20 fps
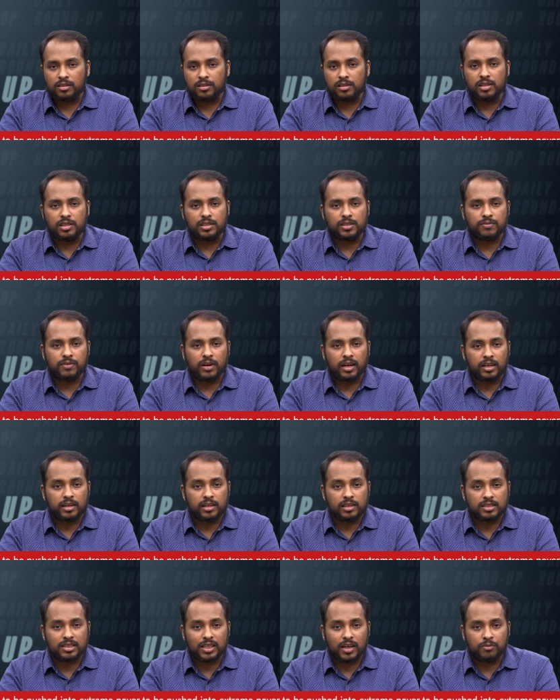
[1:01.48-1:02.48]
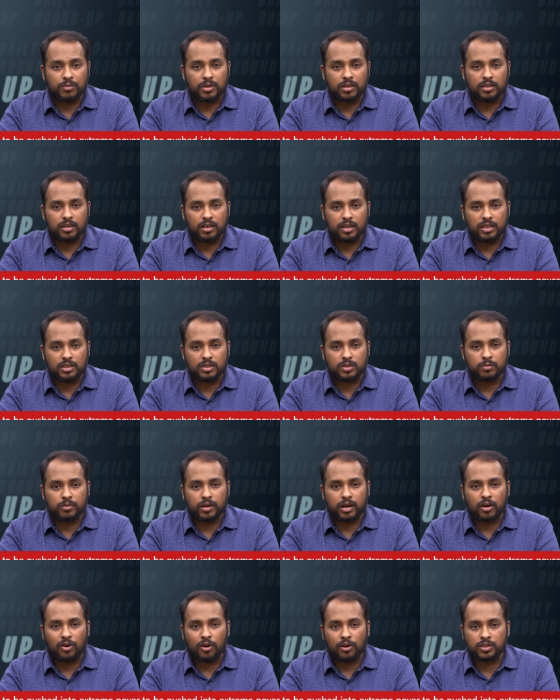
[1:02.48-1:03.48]
These findings have been released
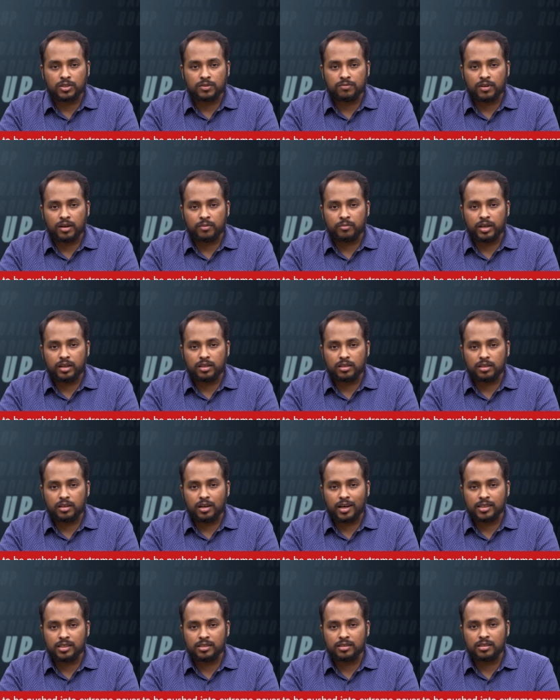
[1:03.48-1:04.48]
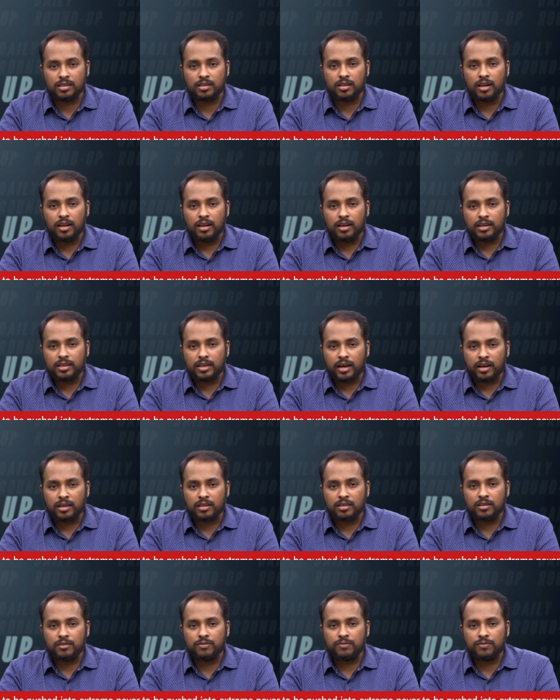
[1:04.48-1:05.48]
by Oxfam International,
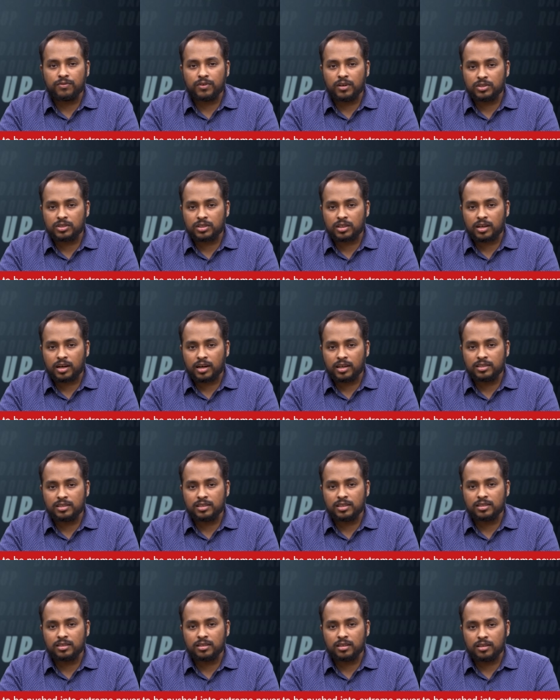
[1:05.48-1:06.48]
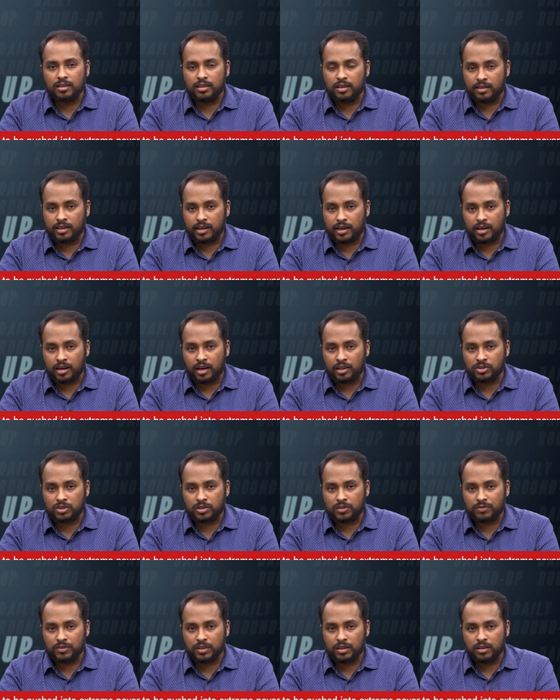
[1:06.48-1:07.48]
titled First Crisis, Then
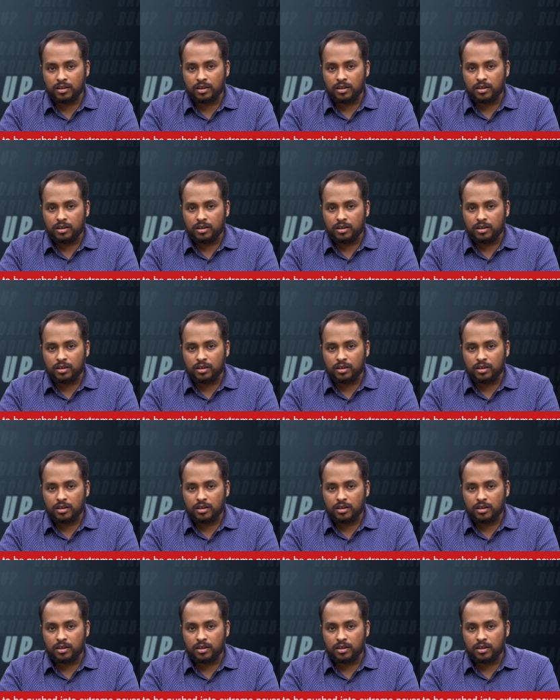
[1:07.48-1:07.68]
Catastrophe.